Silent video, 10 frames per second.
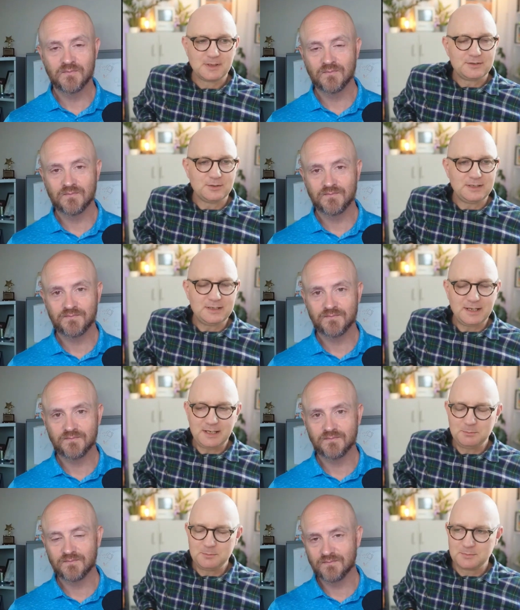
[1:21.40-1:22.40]
Speaker 1: He
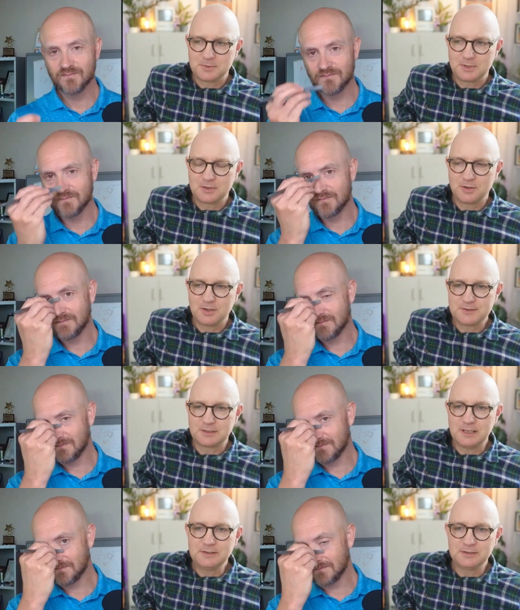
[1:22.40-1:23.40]
came across to
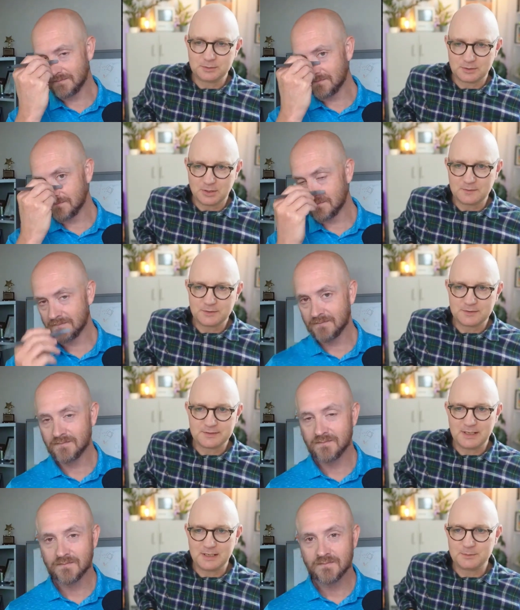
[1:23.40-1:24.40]
London to a conference that
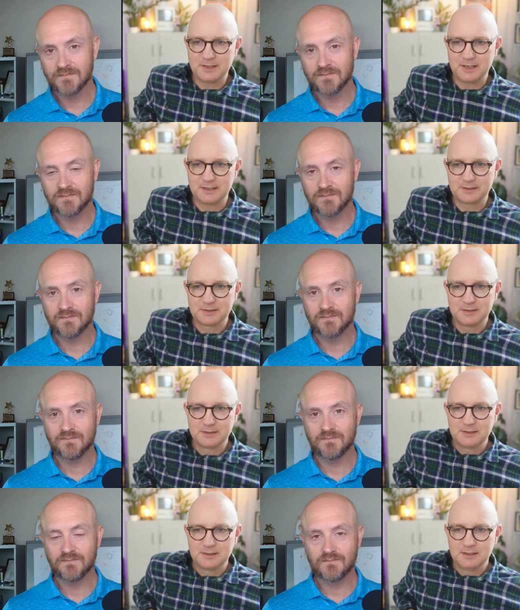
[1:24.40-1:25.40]
I was at.
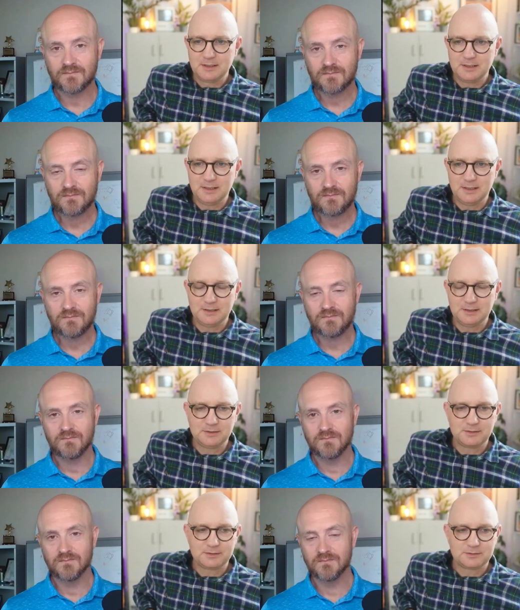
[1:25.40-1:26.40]

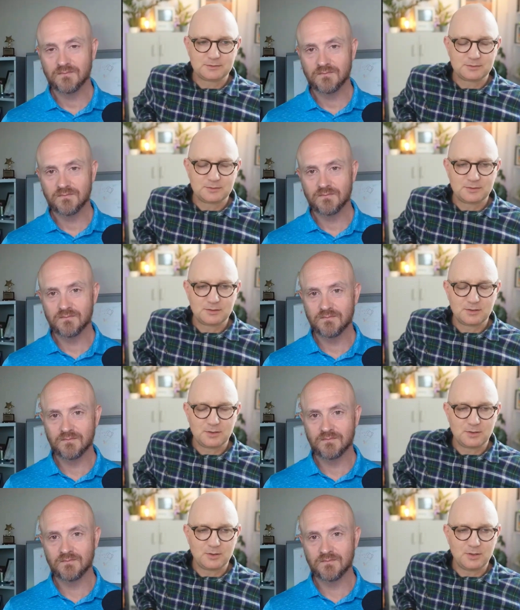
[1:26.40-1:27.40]
And
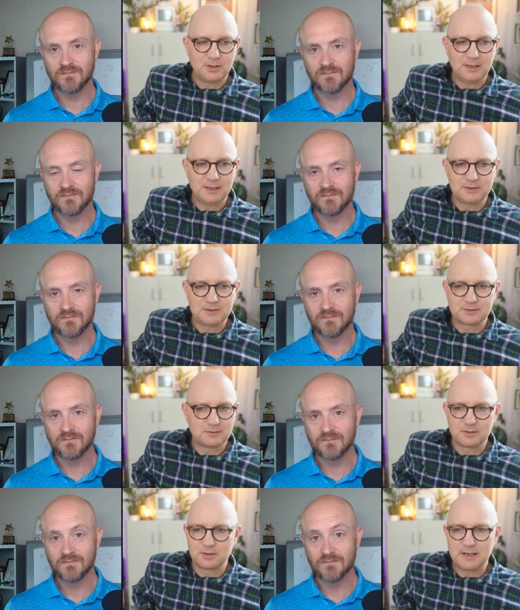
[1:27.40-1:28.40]
it just
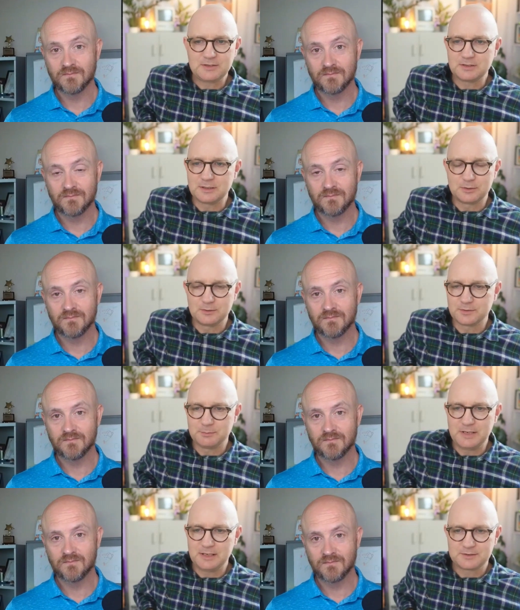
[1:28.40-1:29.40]
gradually grew from
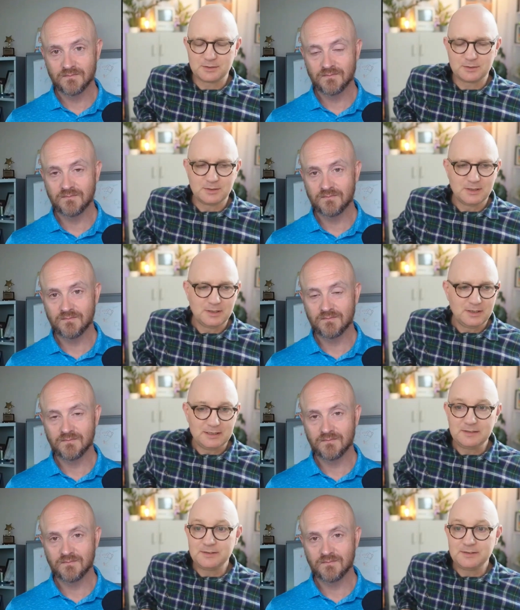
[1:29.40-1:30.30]
there. So he's in